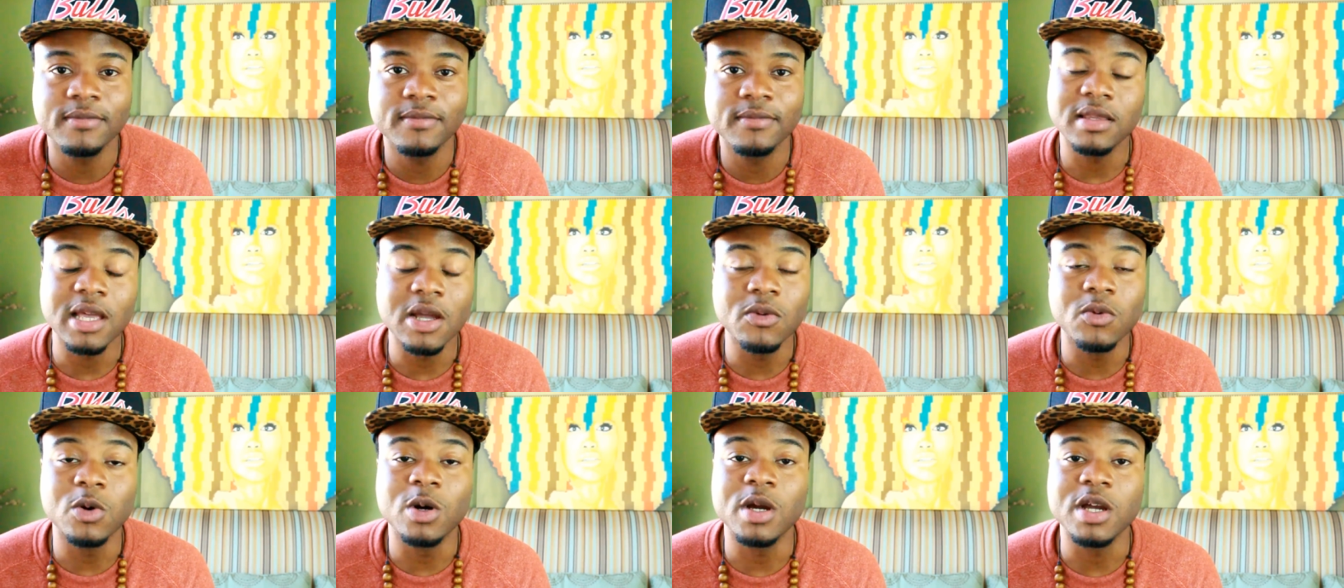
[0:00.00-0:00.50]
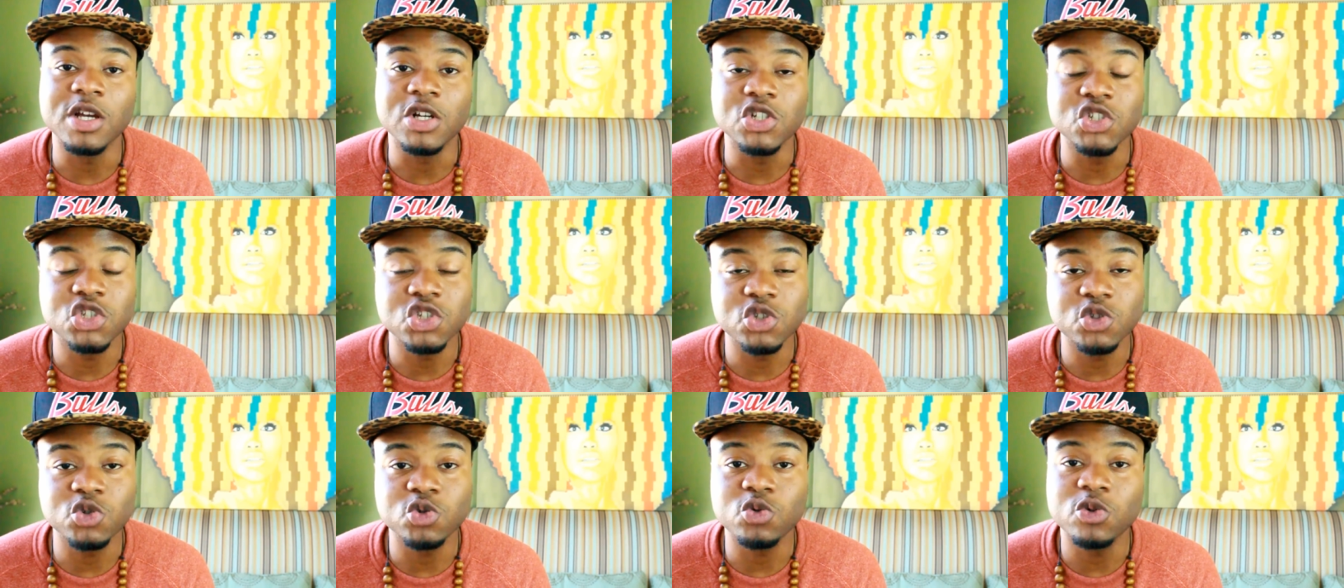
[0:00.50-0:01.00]
They were
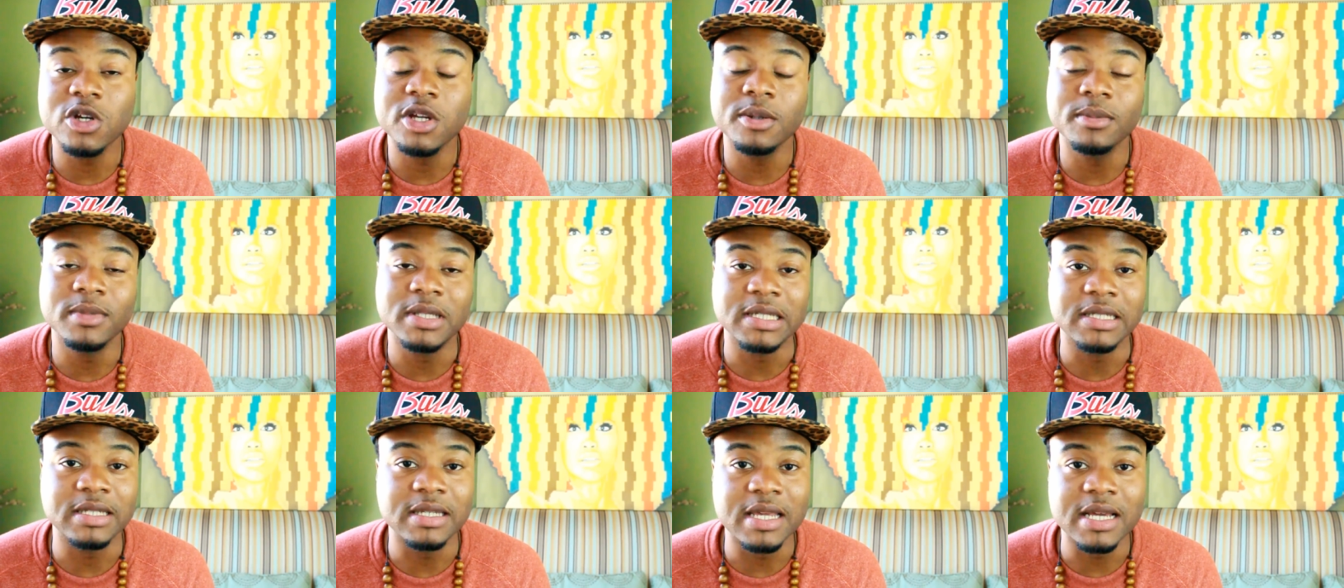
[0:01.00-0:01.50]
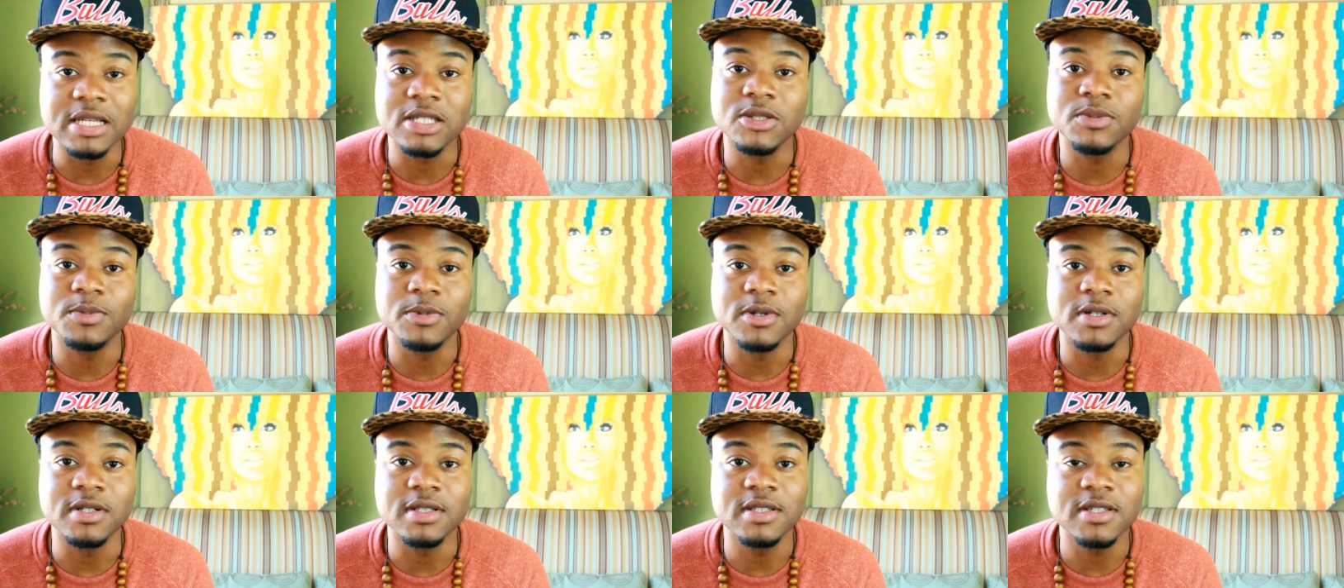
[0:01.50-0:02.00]
extremely
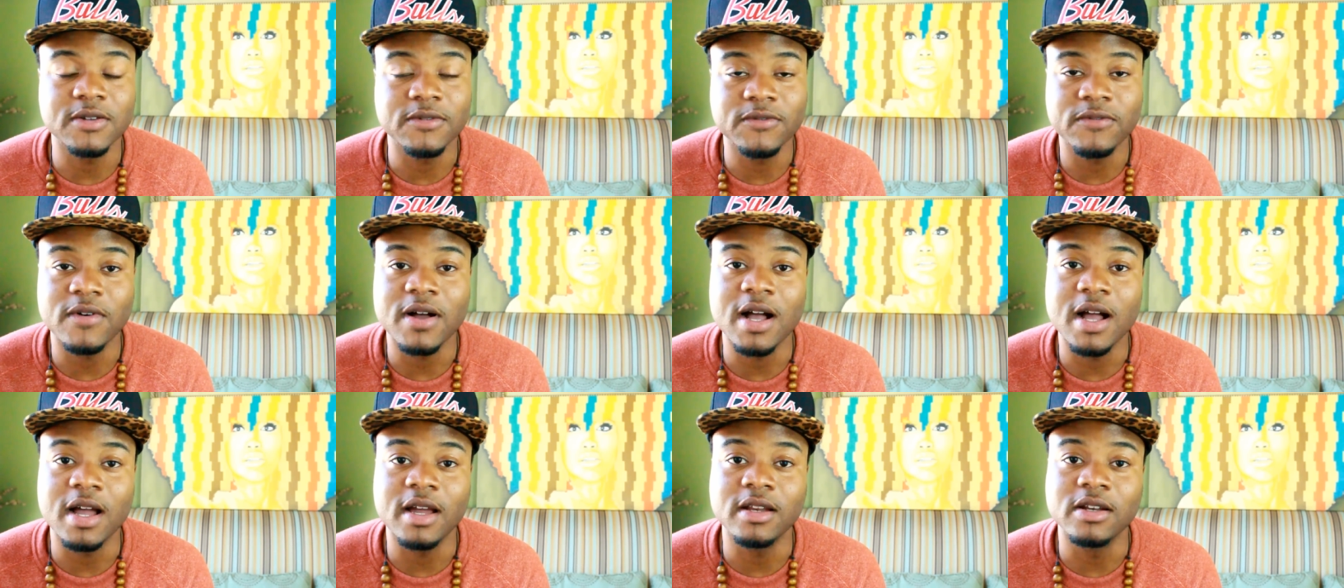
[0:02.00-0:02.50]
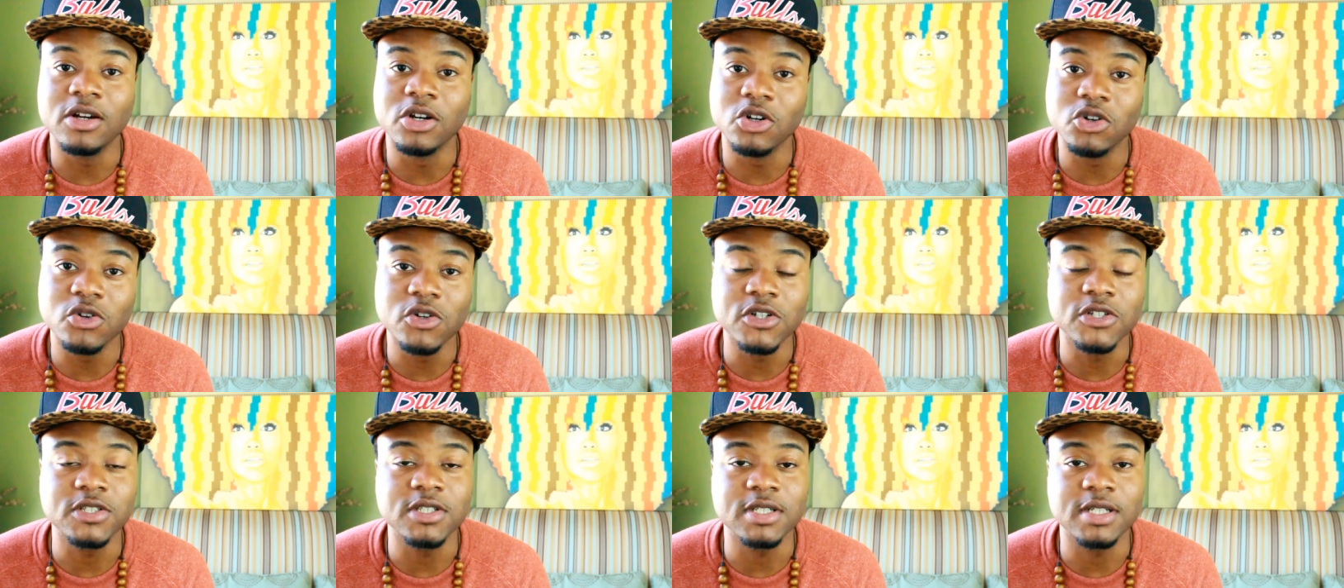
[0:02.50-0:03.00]
desperate to find a
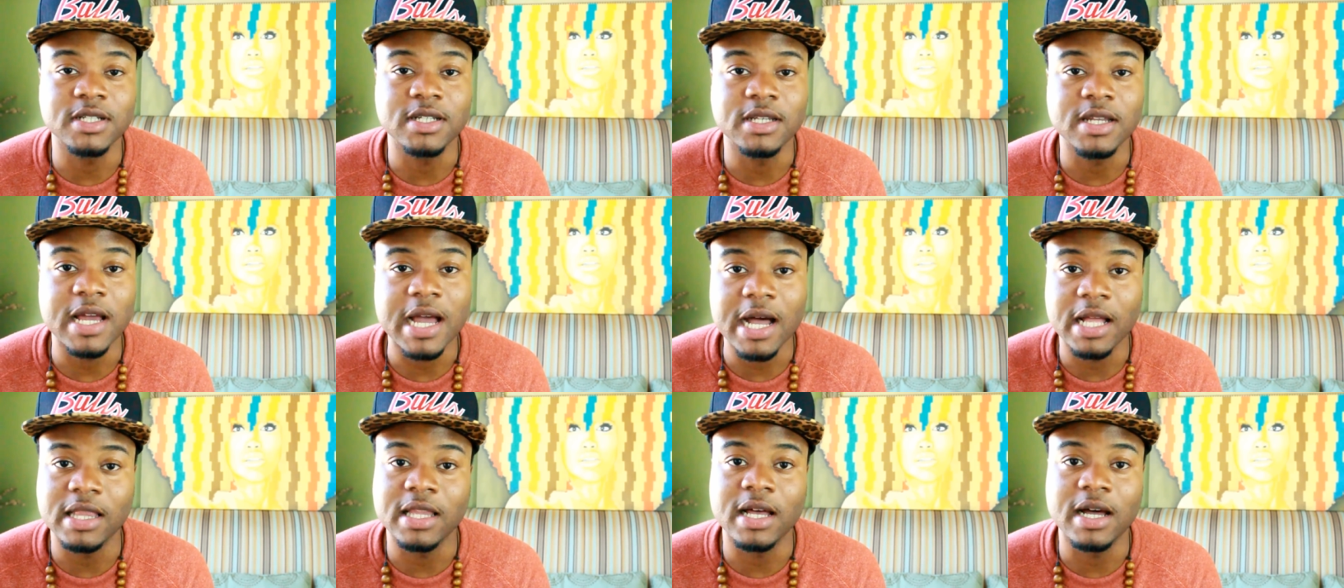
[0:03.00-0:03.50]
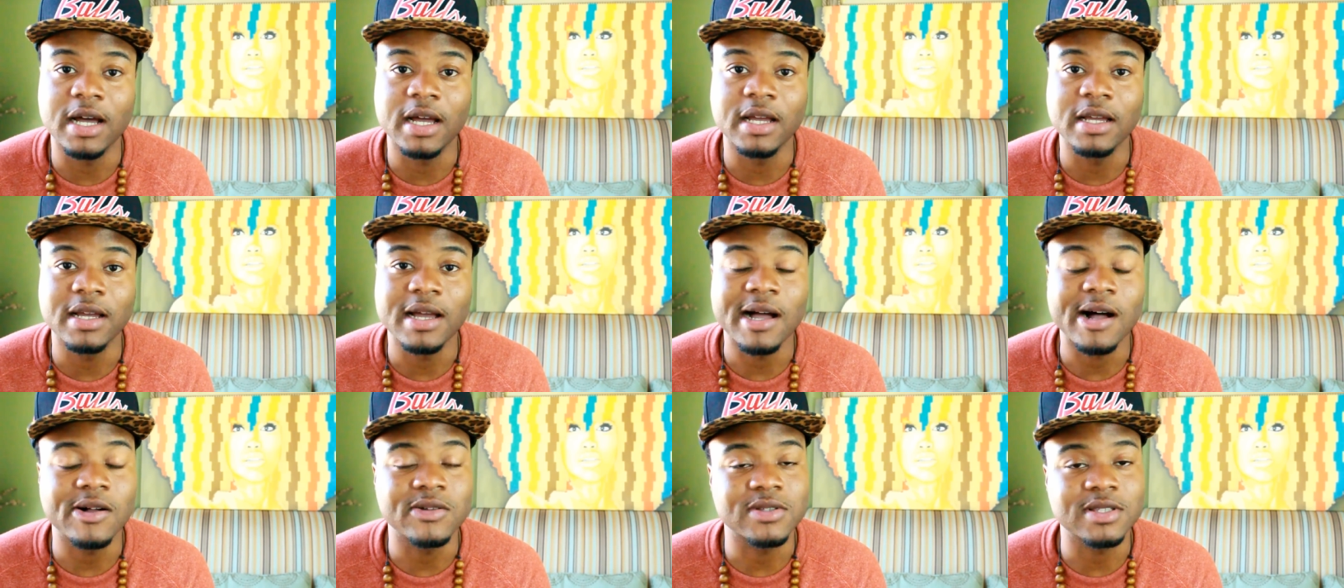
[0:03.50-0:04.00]
Christian ally
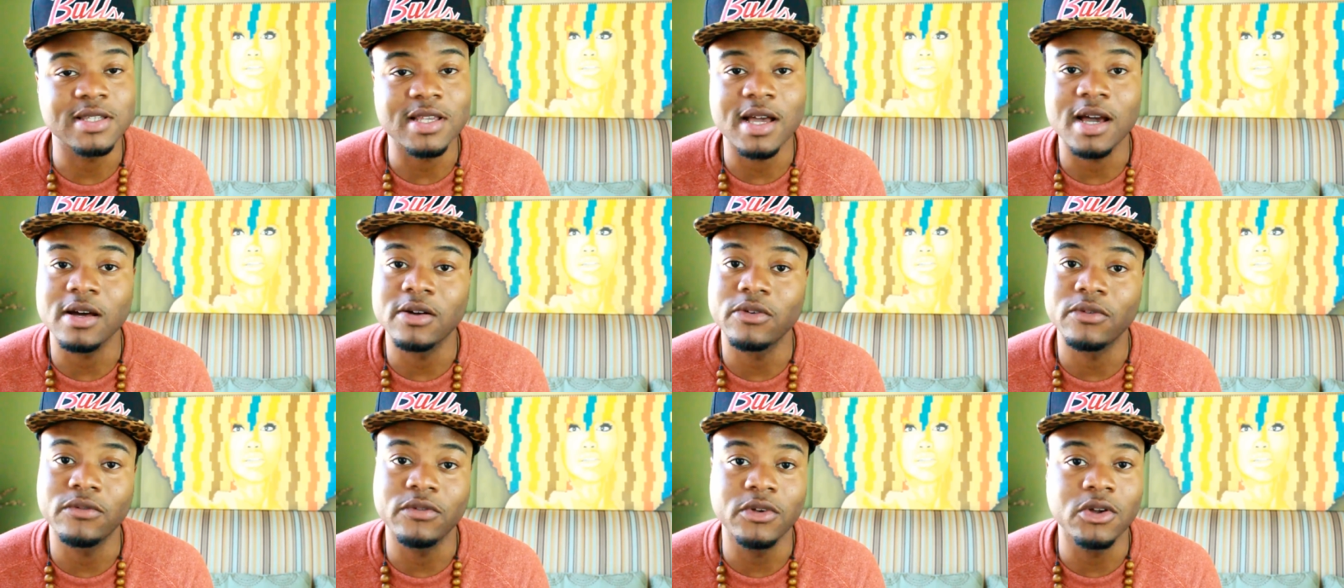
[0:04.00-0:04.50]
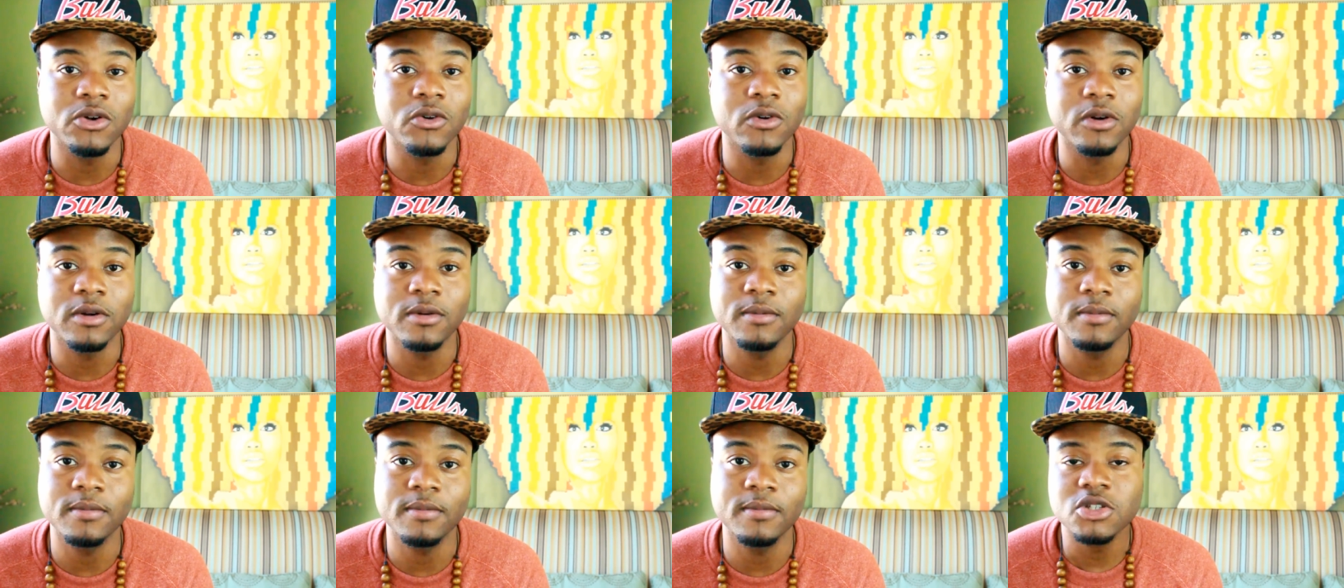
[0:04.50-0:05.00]
outside of
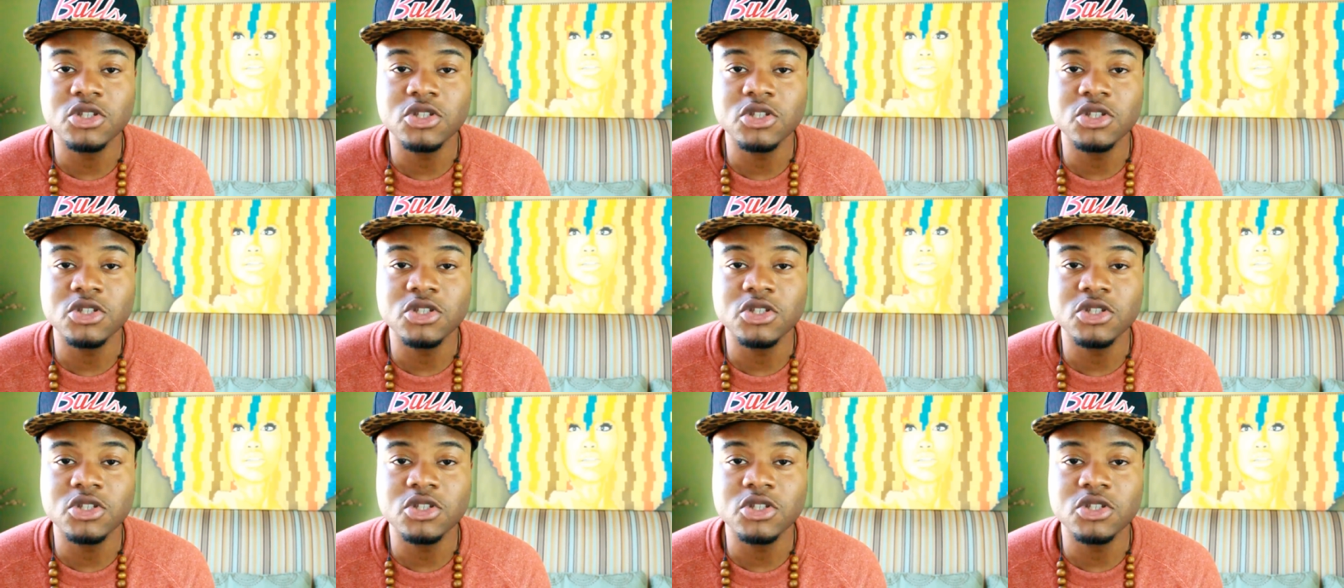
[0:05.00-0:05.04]
Europe.